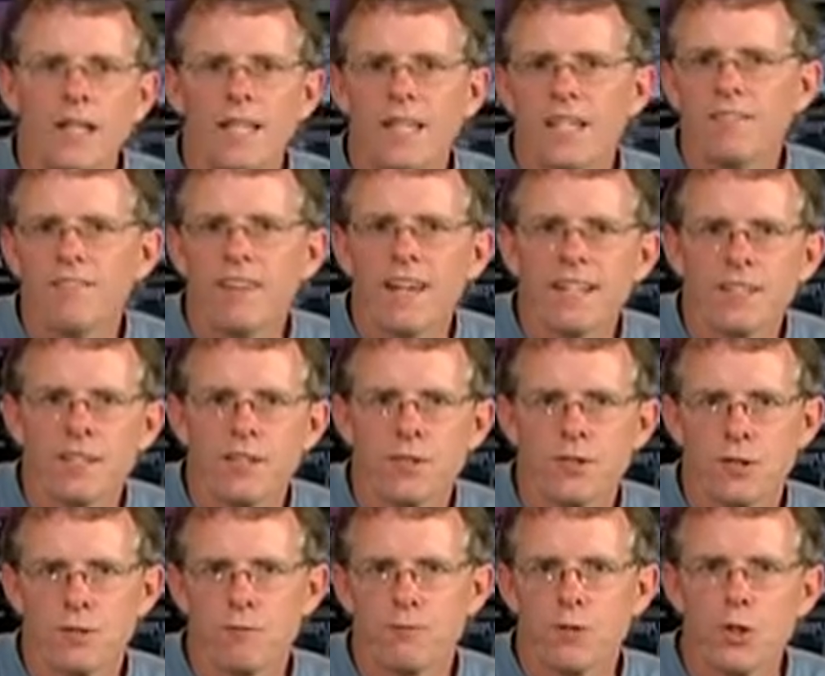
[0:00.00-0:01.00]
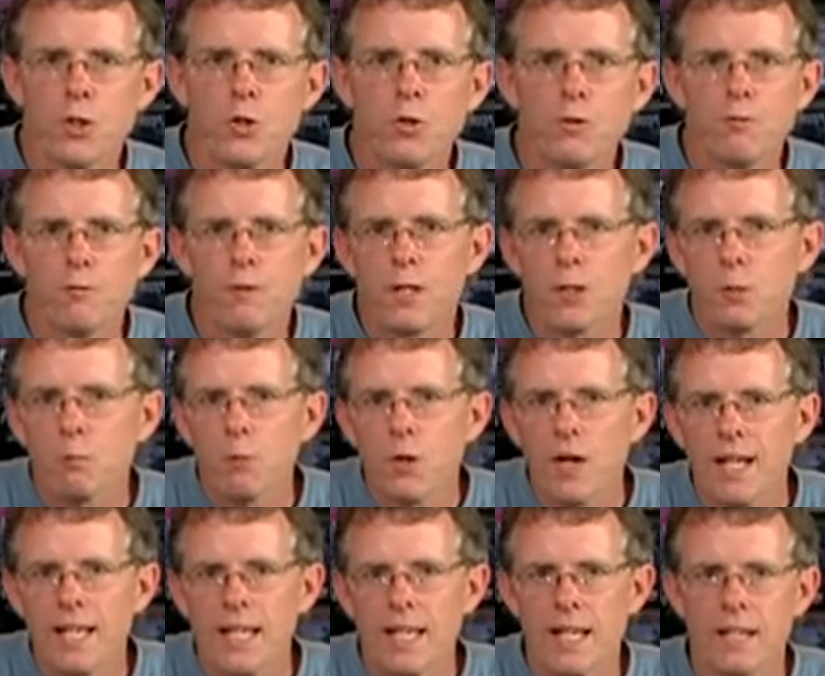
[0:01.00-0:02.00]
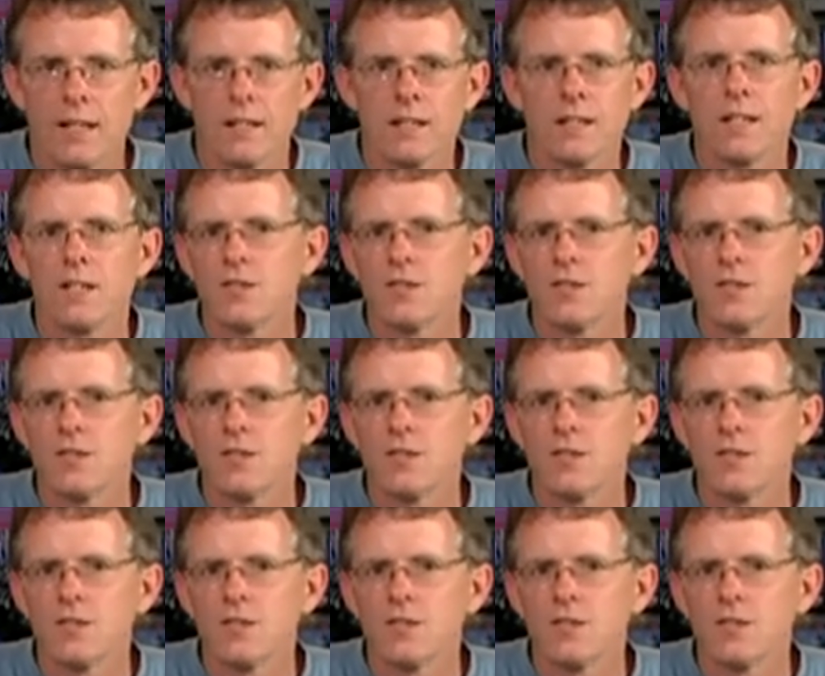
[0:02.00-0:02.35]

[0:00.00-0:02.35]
The advantage of two-finger braking